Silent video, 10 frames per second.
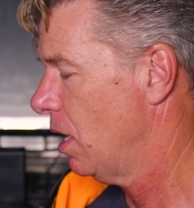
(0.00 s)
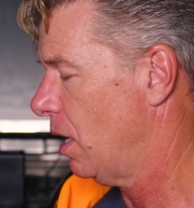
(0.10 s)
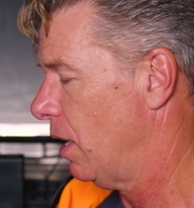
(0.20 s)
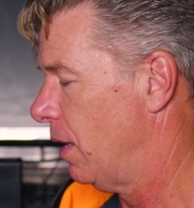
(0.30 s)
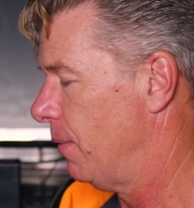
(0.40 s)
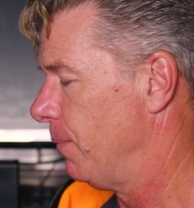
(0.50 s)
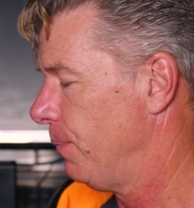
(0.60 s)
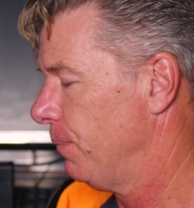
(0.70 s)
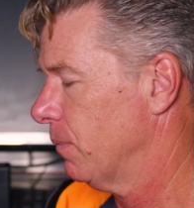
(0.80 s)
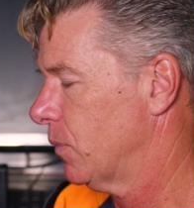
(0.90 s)

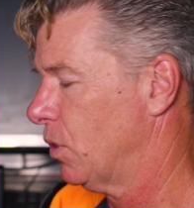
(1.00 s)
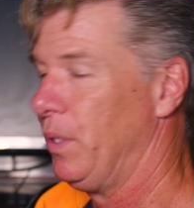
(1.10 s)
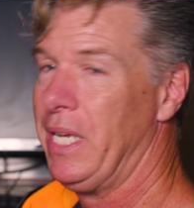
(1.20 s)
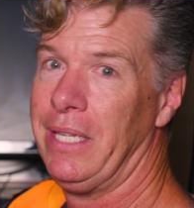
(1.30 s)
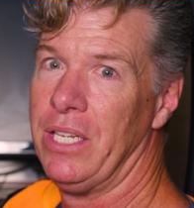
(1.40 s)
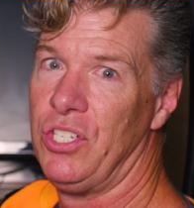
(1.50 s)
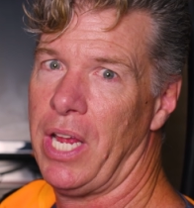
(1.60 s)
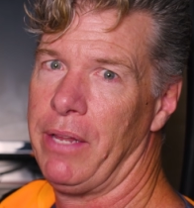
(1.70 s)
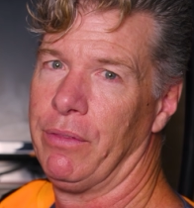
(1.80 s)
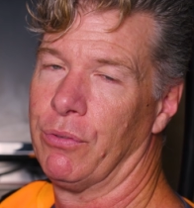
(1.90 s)
So we need the
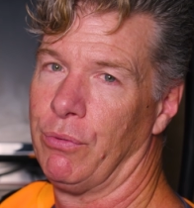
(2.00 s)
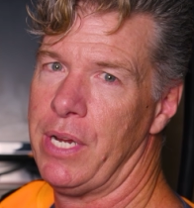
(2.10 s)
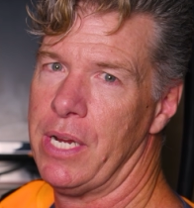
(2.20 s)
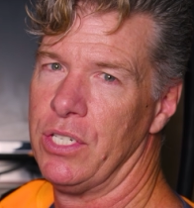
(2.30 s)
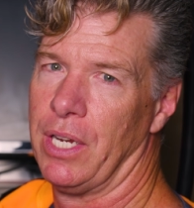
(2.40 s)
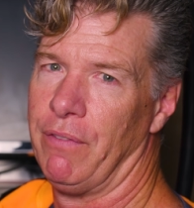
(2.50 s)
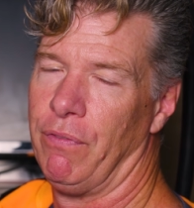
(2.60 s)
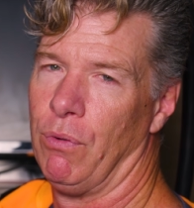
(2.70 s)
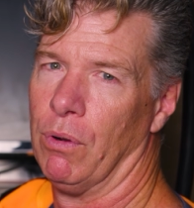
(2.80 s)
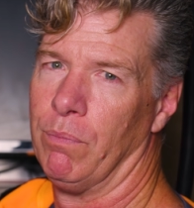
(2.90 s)
Gen 3 and Gen
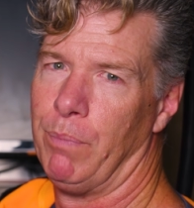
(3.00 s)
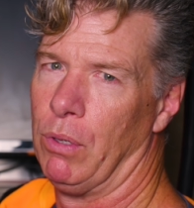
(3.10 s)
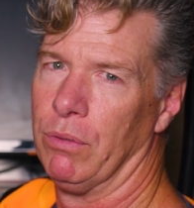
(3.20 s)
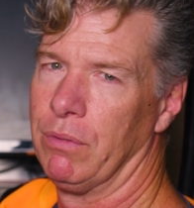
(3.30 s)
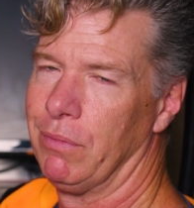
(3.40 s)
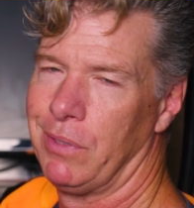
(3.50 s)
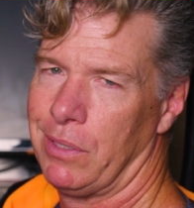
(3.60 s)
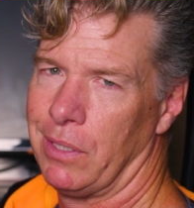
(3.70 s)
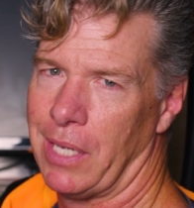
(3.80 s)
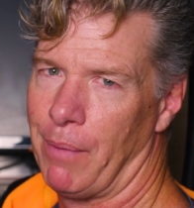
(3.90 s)
4 bolt,
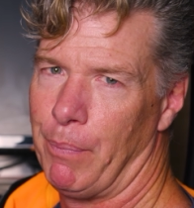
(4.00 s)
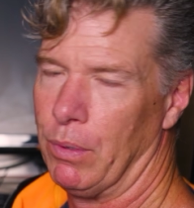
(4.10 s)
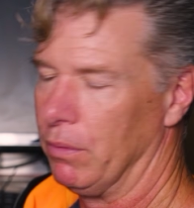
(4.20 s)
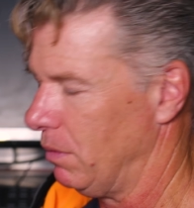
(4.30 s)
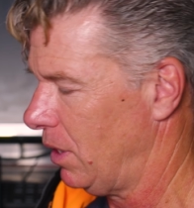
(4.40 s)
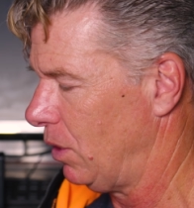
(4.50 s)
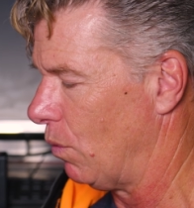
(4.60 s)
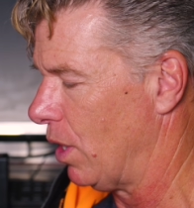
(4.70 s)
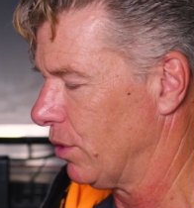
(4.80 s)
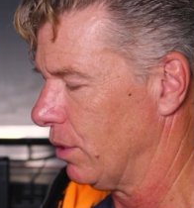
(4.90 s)
just the top bolt and the
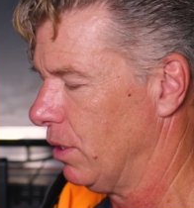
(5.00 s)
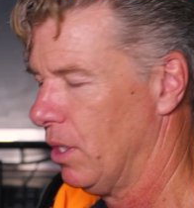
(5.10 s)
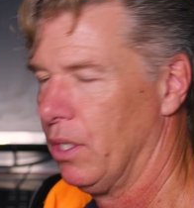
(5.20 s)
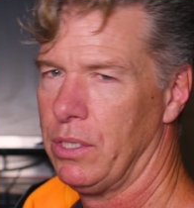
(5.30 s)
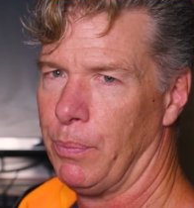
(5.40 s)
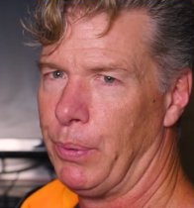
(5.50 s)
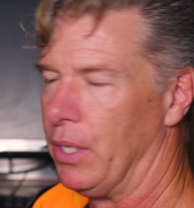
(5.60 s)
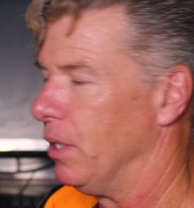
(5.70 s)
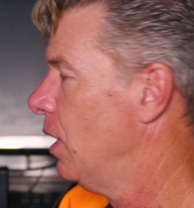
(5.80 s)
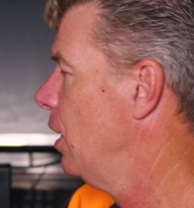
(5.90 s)
washer to put in.